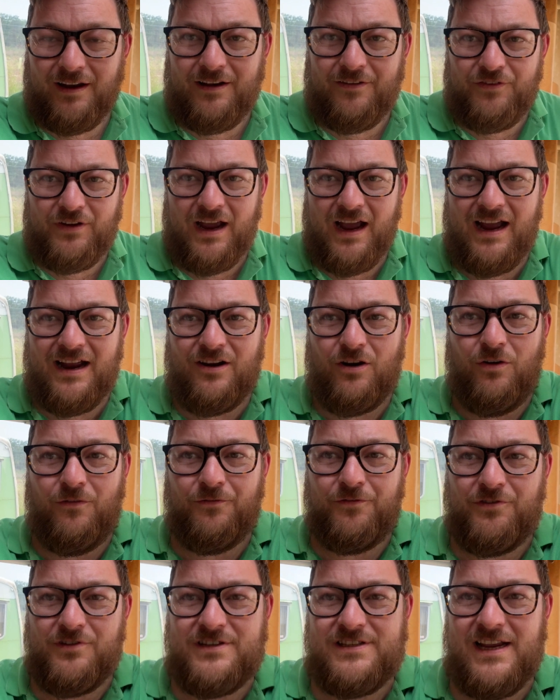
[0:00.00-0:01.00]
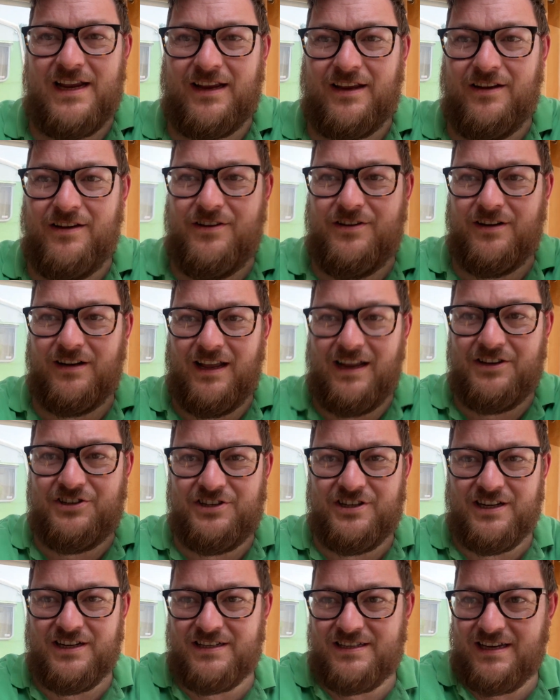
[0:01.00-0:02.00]
And if you hang on for a second, you'll
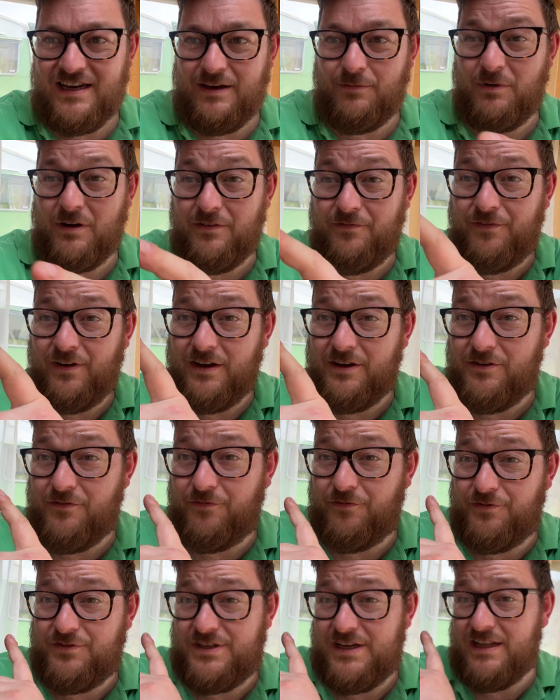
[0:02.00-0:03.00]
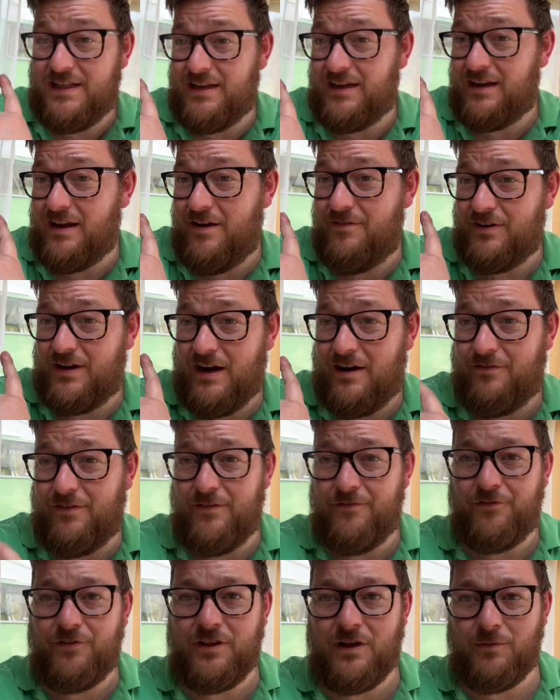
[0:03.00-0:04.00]
actually see, well, in fact, you see the other
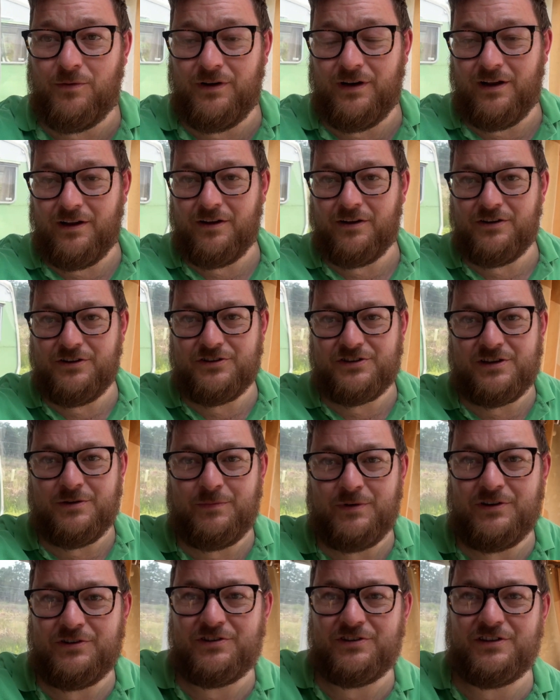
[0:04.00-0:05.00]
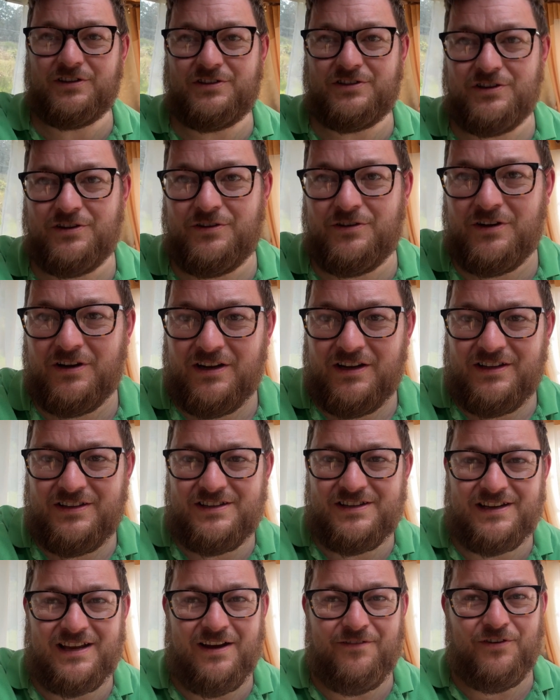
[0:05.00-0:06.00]
Caravan through that window. You'll see a picture of the two
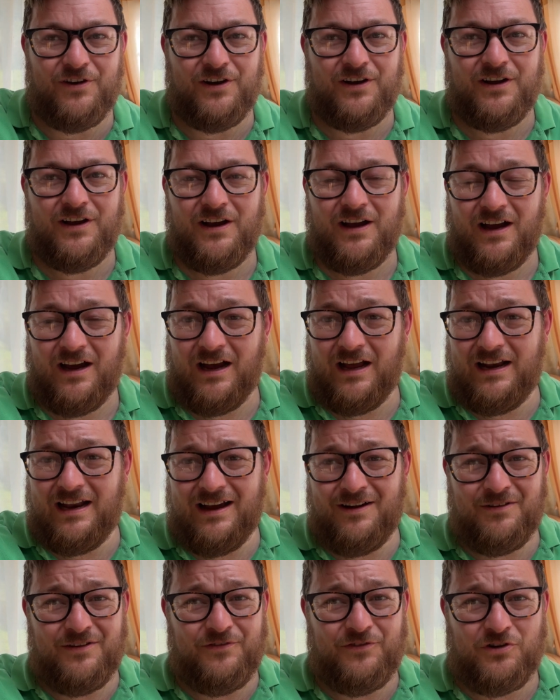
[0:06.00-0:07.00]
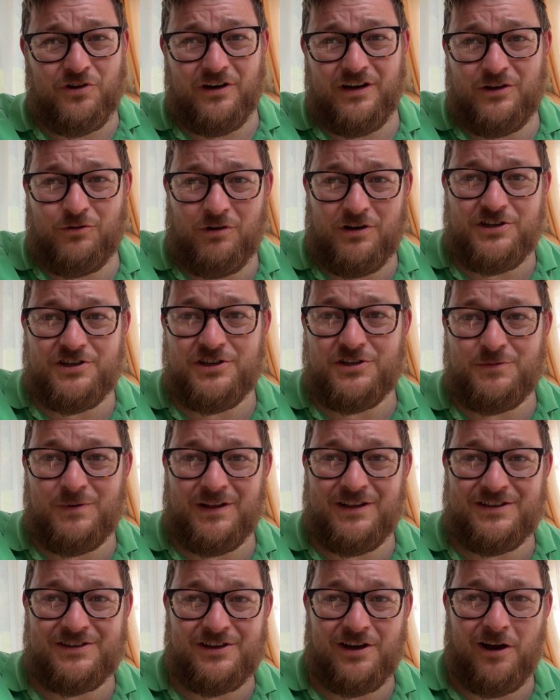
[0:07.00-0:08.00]
together. And now, if you've got any questions
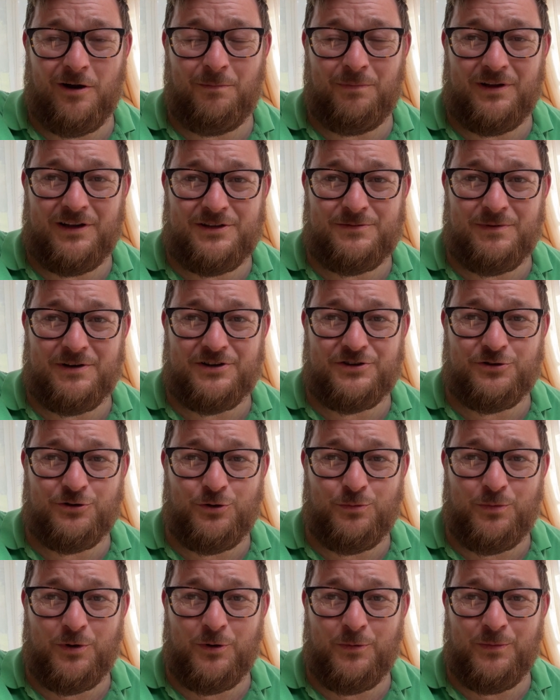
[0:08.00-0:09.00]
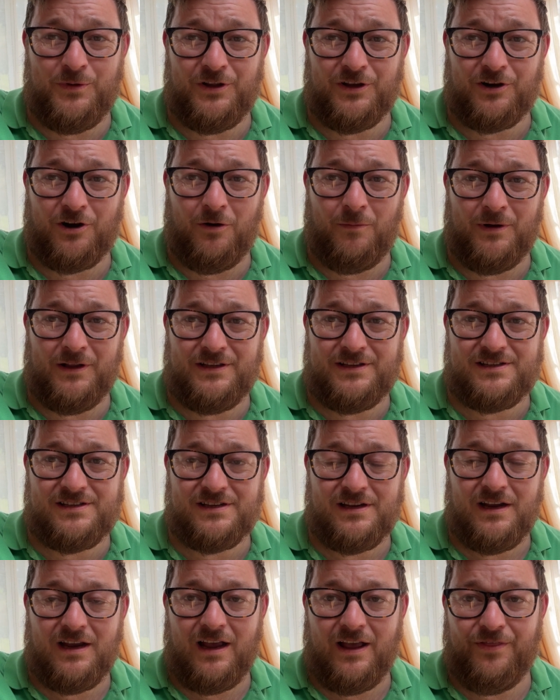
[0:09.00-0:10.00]
about this car, please make sure you put them in the comments.
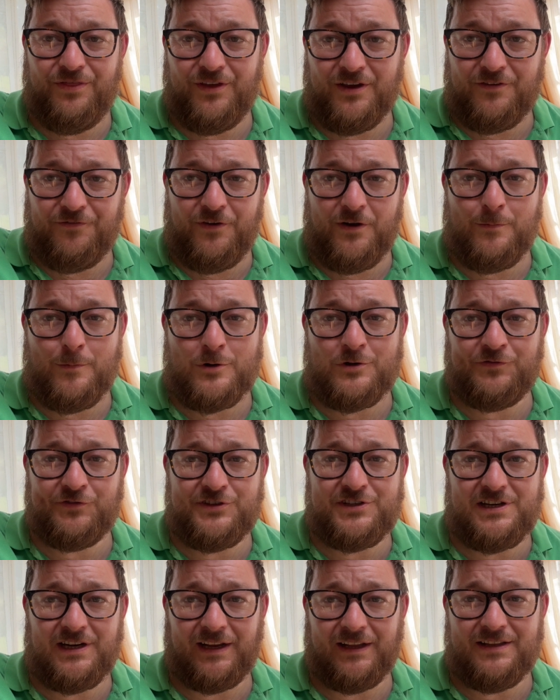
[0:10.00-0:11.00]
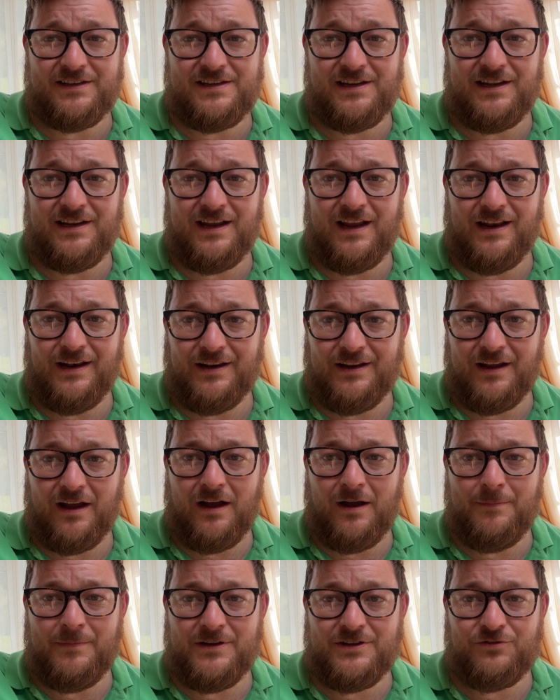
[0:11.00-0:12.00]
And thank you very much for sticking to the end.
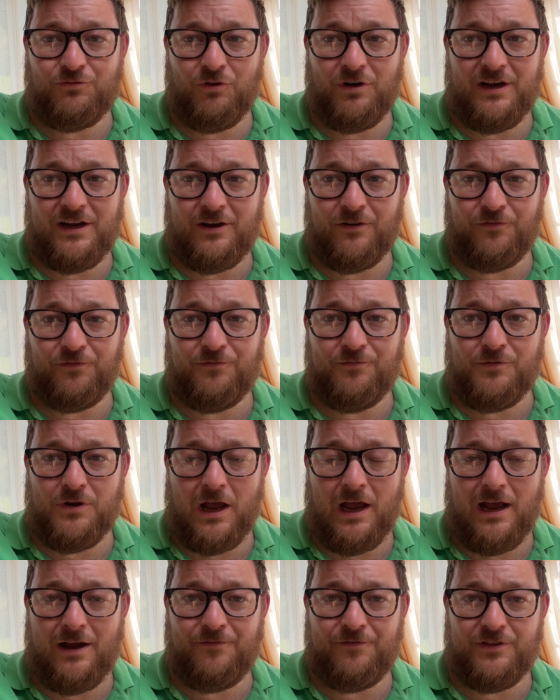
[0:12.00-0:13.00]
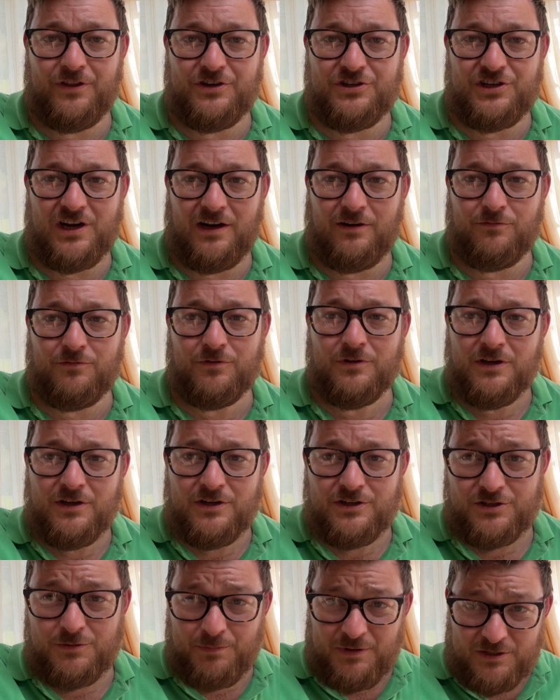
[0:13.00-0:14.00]
It's really good for the channel.
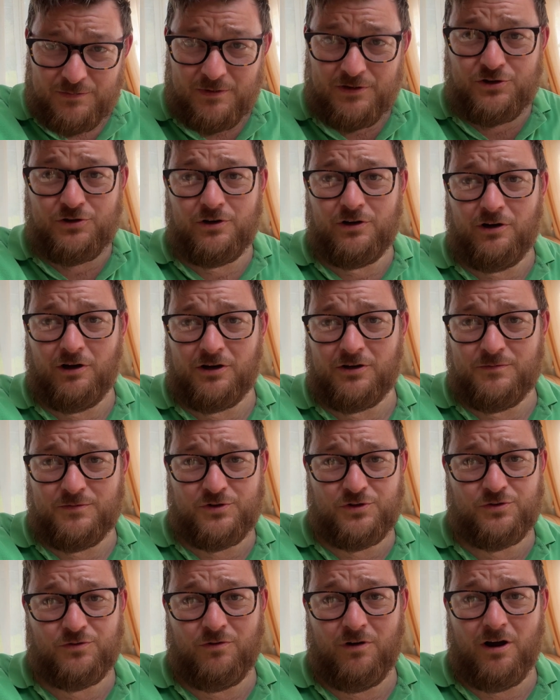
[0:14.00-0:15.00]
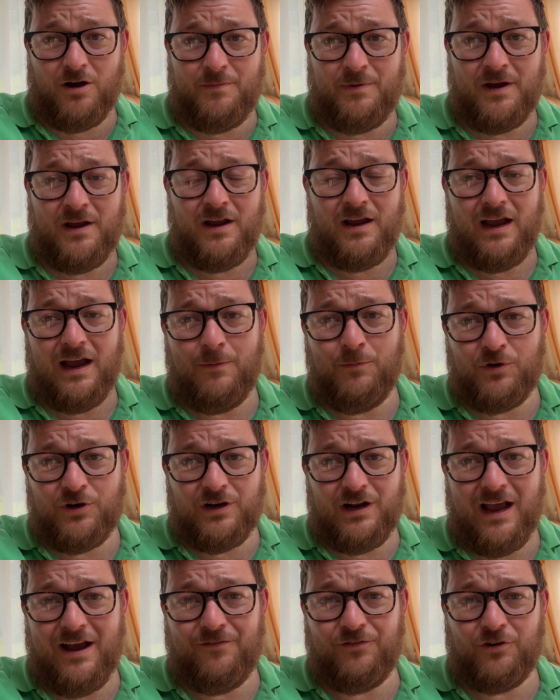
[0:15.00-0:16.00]
So please make sure you like and subscribe. And we're going
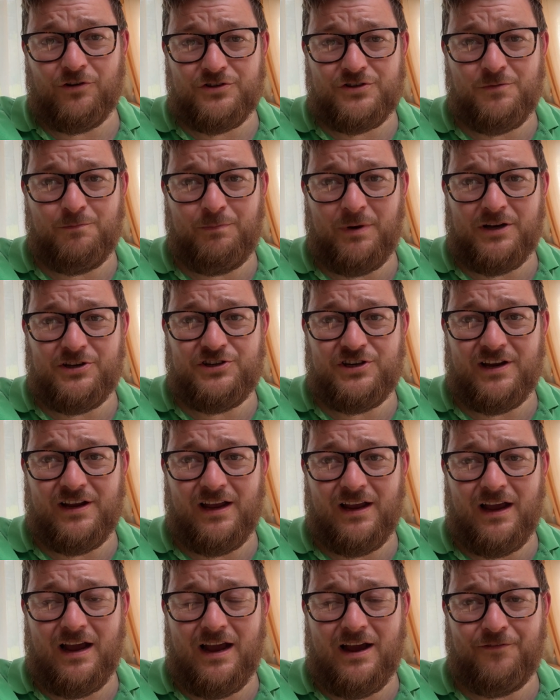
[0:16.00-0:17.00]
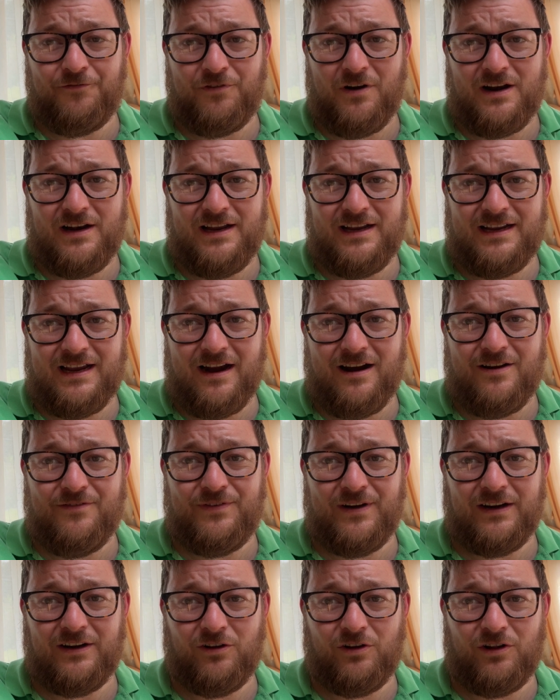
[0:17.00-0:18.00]
to have lots of budget friendly
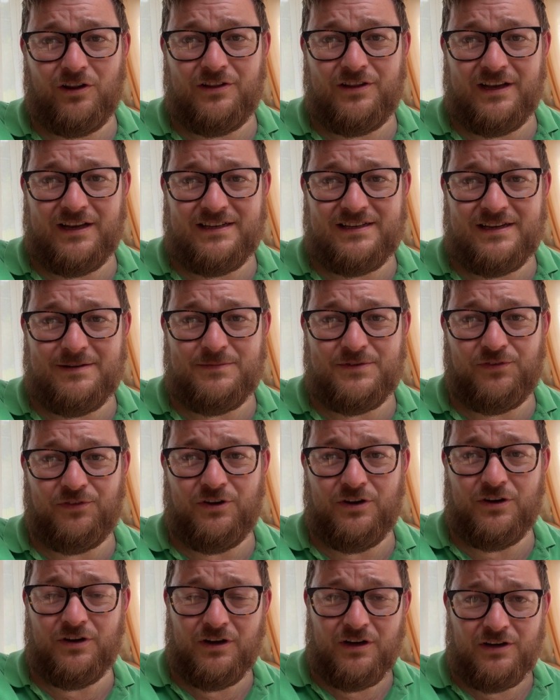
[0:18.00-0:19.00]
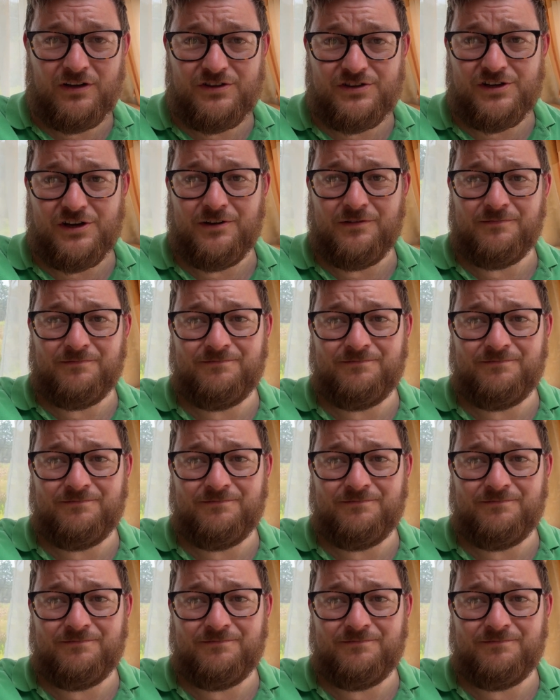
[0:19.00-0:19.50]
Caravan holiday tips for you soon.